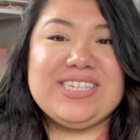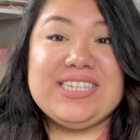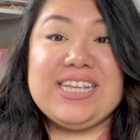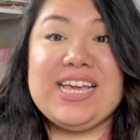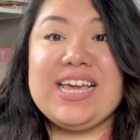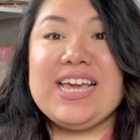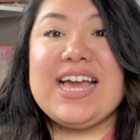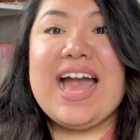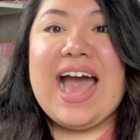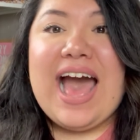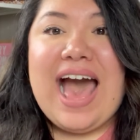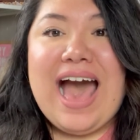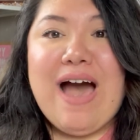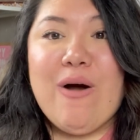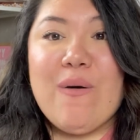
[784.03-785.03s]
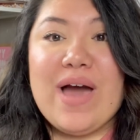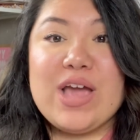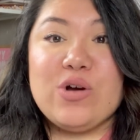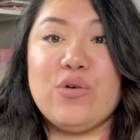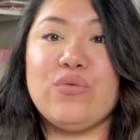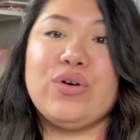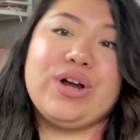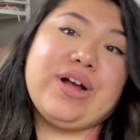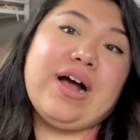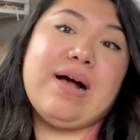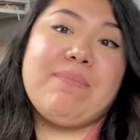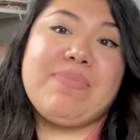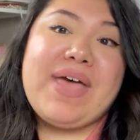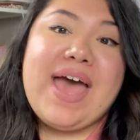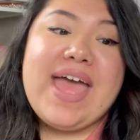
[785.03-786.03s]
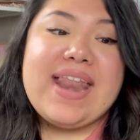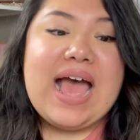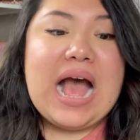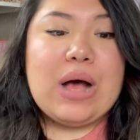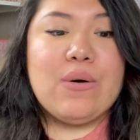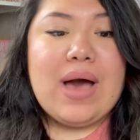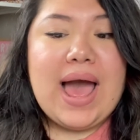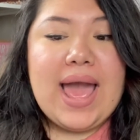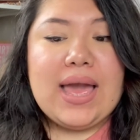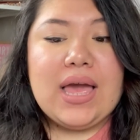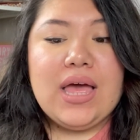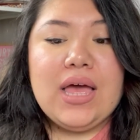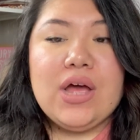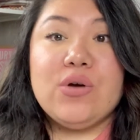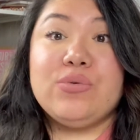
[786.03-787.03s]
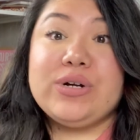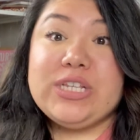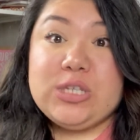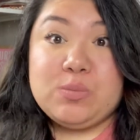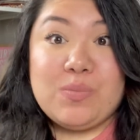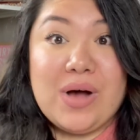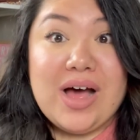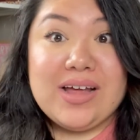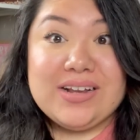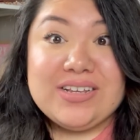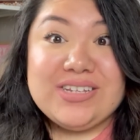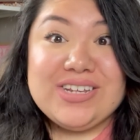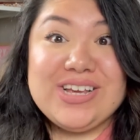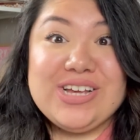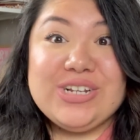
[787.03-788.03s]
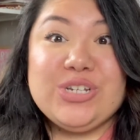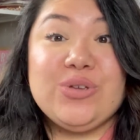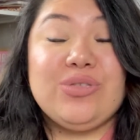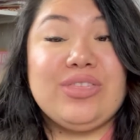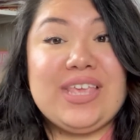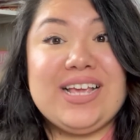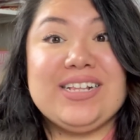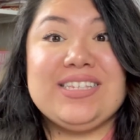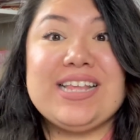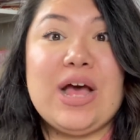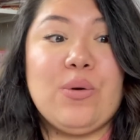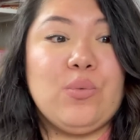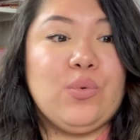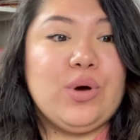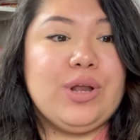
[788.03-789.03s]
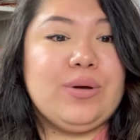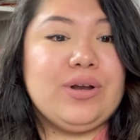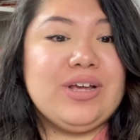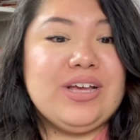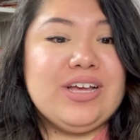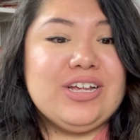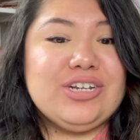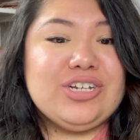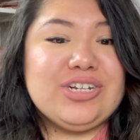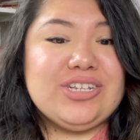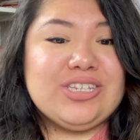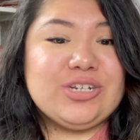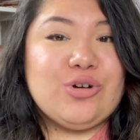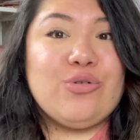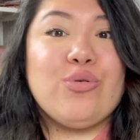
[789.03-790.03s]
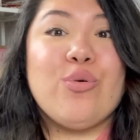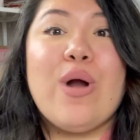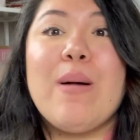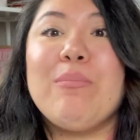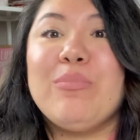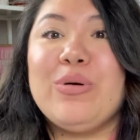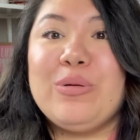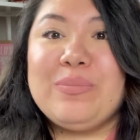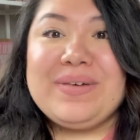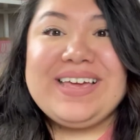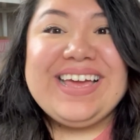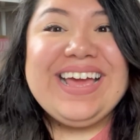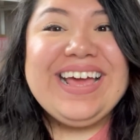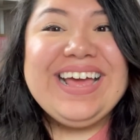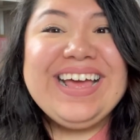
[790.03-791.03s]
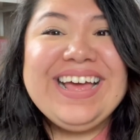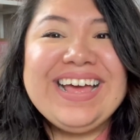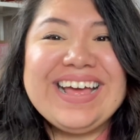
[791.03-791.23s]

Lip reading: seeing how I overcome that, and how I respond to things that would just crumble me,